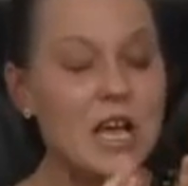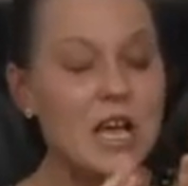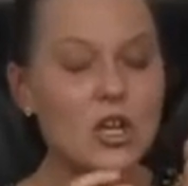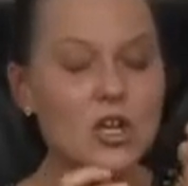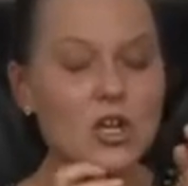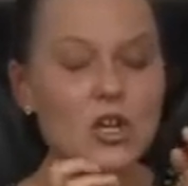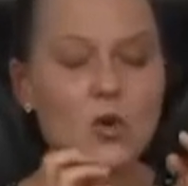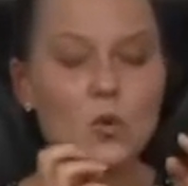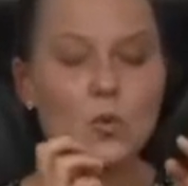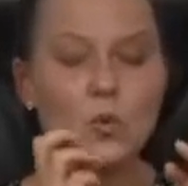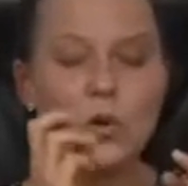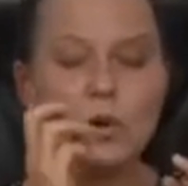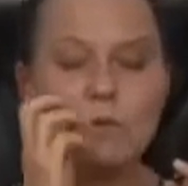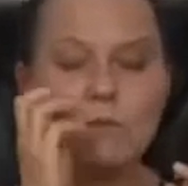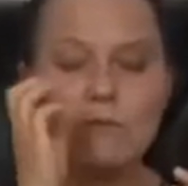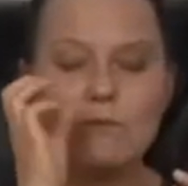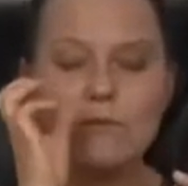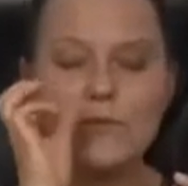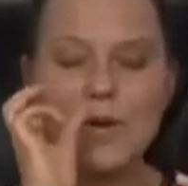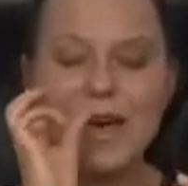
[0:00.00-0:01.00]
you will
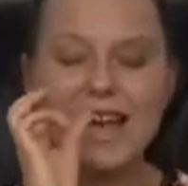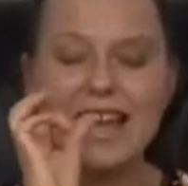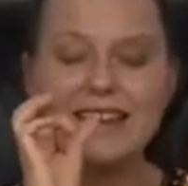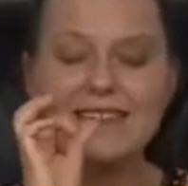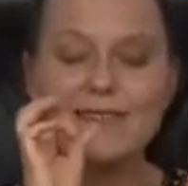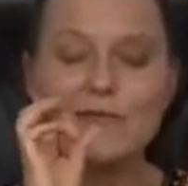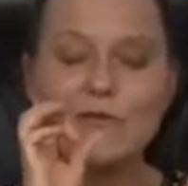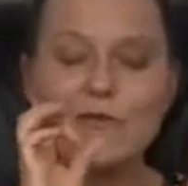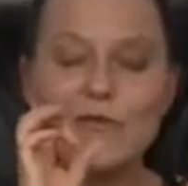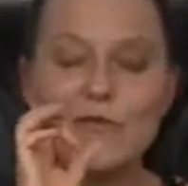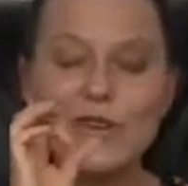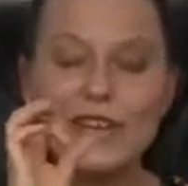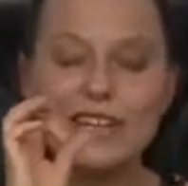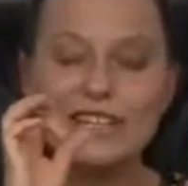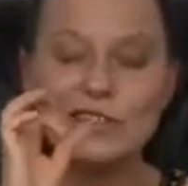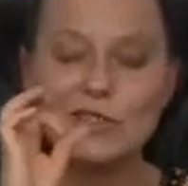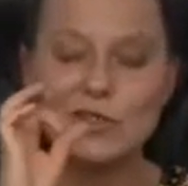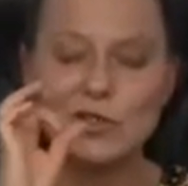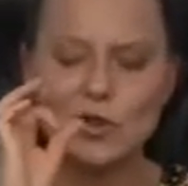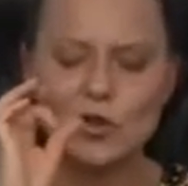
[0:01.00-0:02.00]

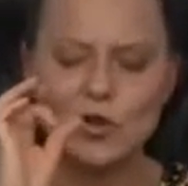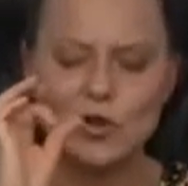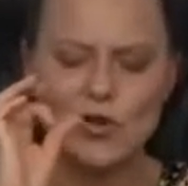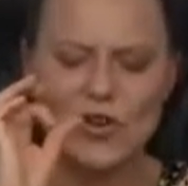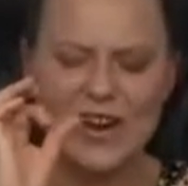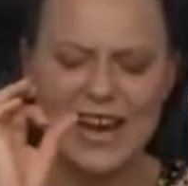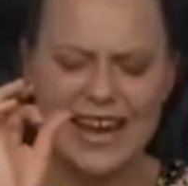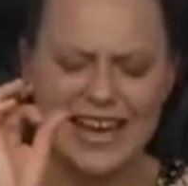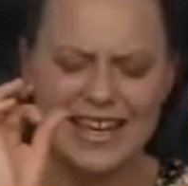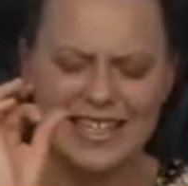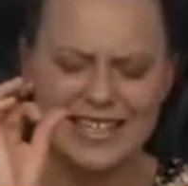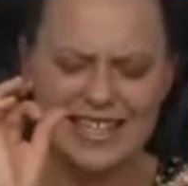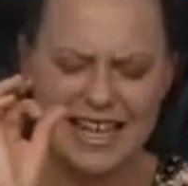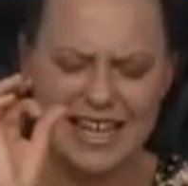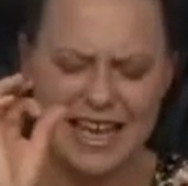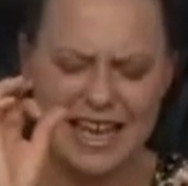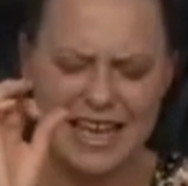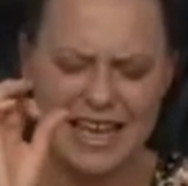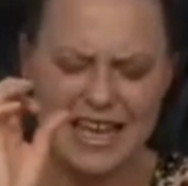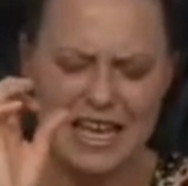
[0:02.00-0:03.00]
manifest
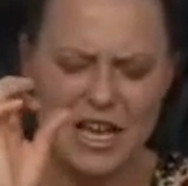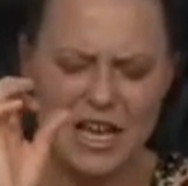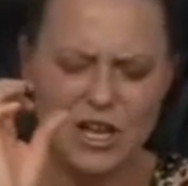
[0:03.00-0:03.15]
greater,